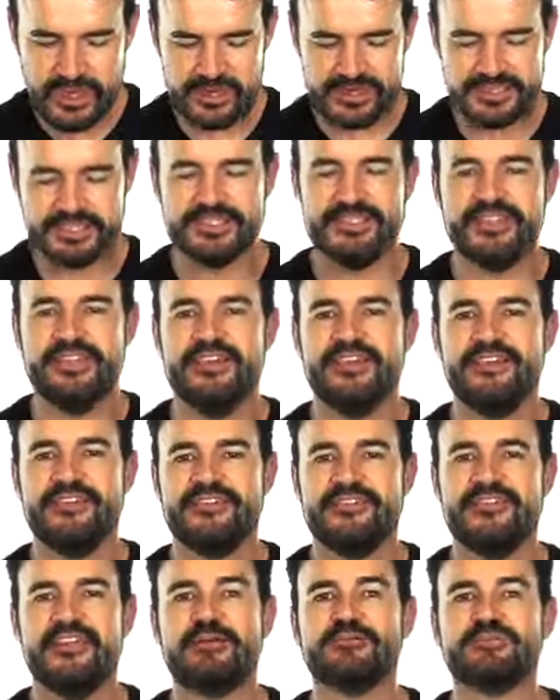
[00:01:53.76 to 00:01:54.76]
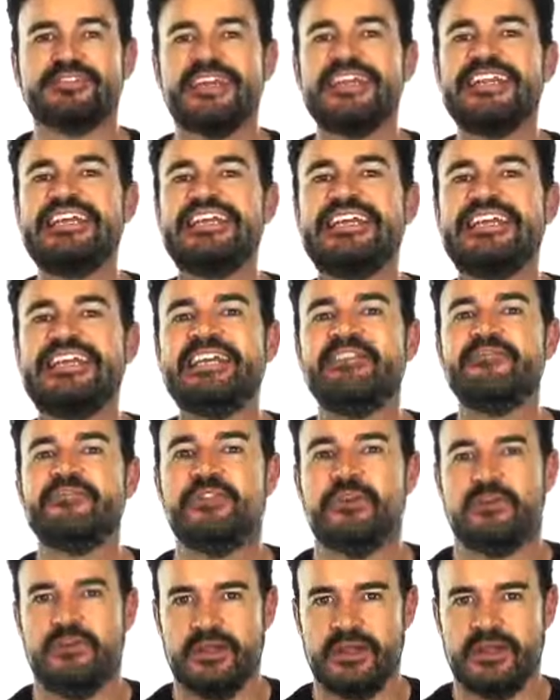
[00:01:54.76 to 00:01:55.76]
See, I'm saying leave,
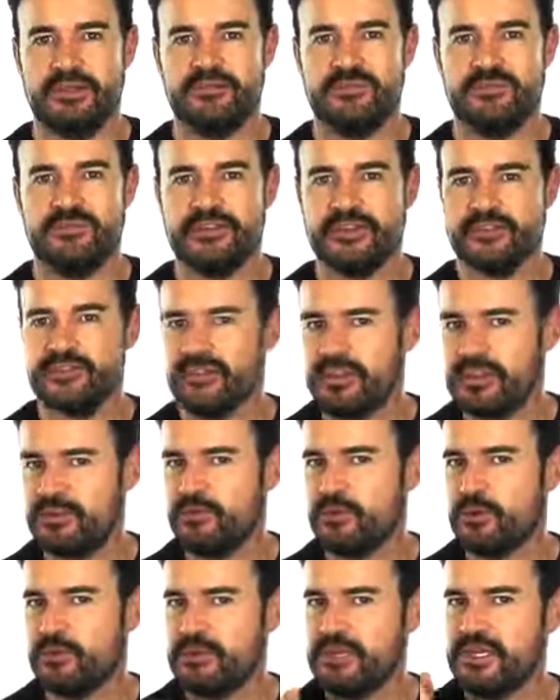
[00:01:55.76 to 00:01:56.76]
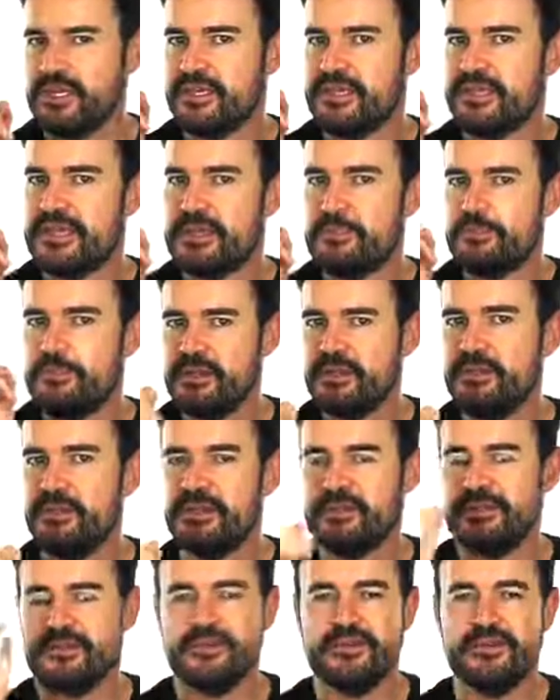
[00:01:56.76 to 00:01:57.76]
no live, because live would be
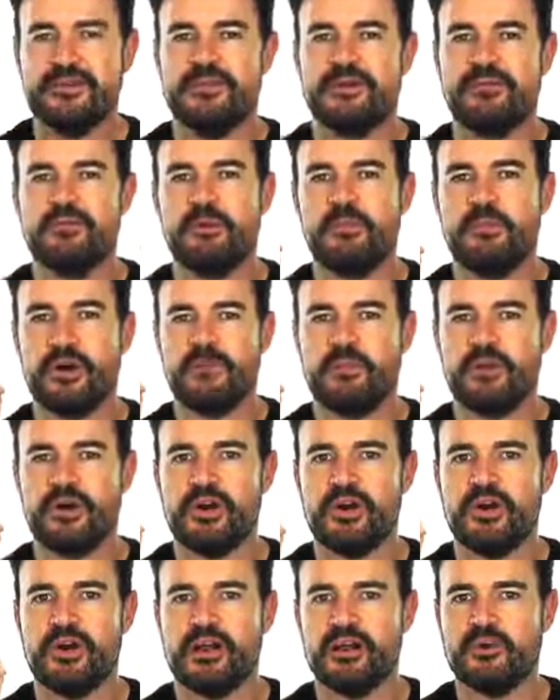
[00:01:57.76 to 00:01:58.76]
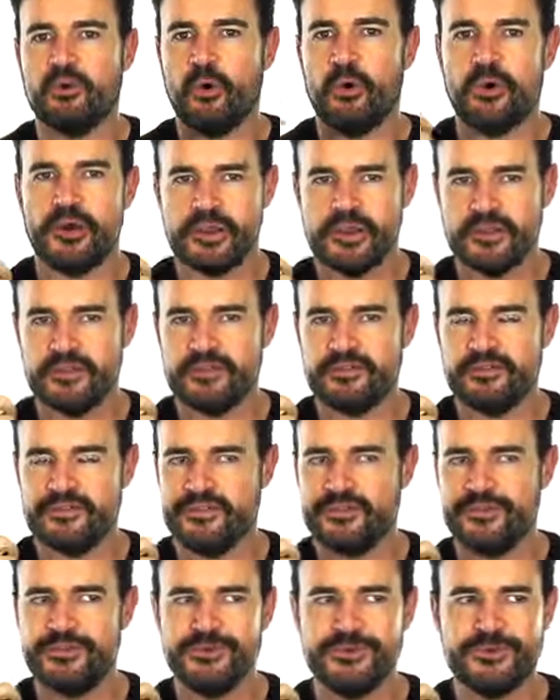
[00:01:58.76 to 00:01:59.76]
vivir. Remember, according
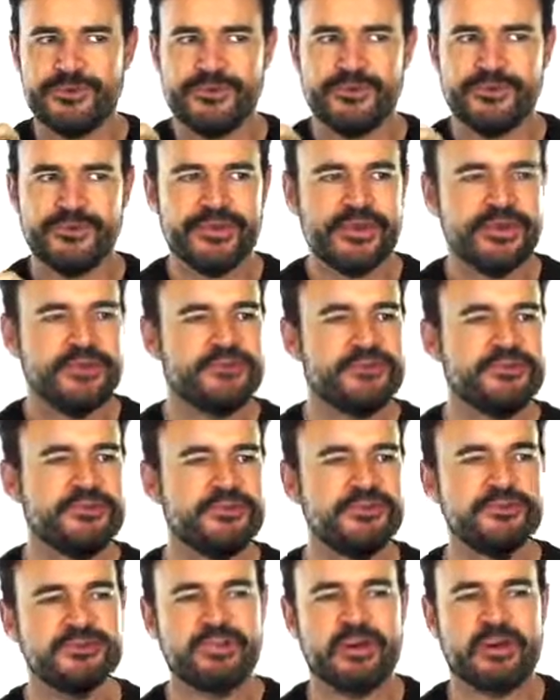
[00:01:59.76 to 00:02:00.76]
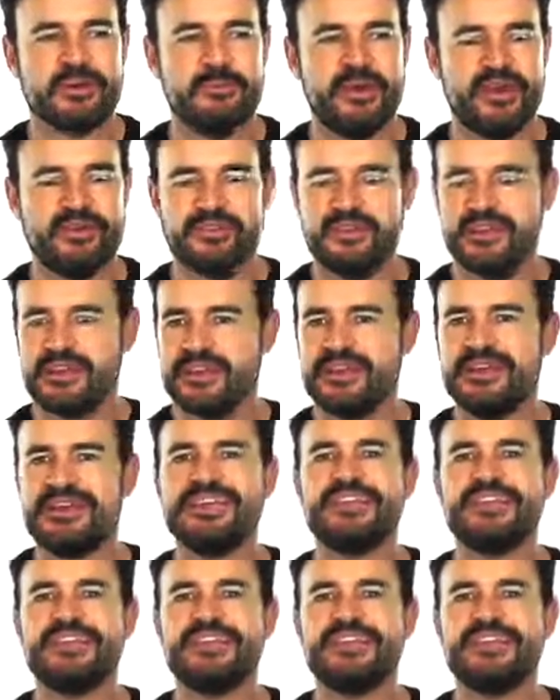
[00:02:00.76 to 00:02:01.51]
to the UTalk method,